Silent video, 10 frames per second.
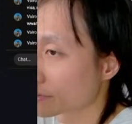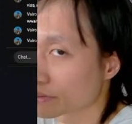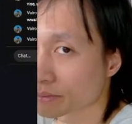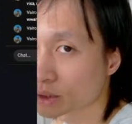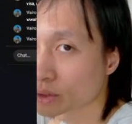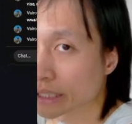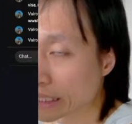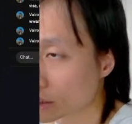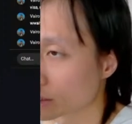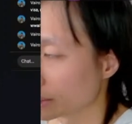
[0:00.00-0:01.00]
between
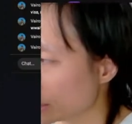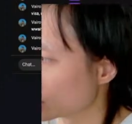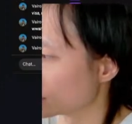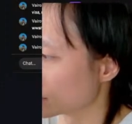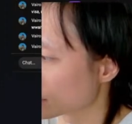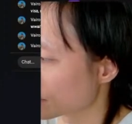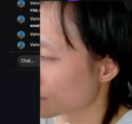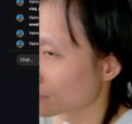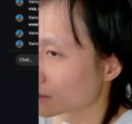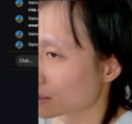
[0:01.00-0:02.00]
agent and agent
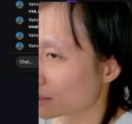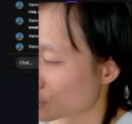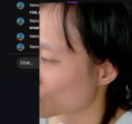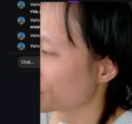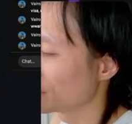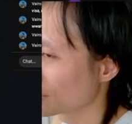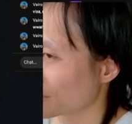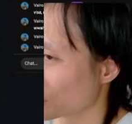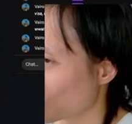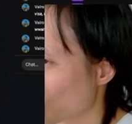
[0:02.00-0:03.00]
is just basically
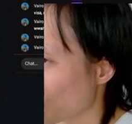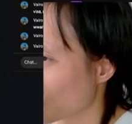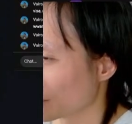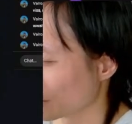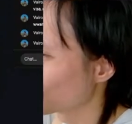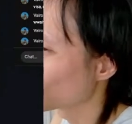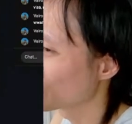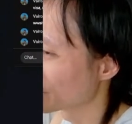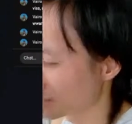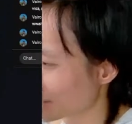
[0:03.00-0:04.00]
a tool call, and the tool
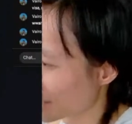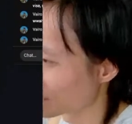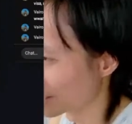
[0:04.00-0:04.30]
is the name of the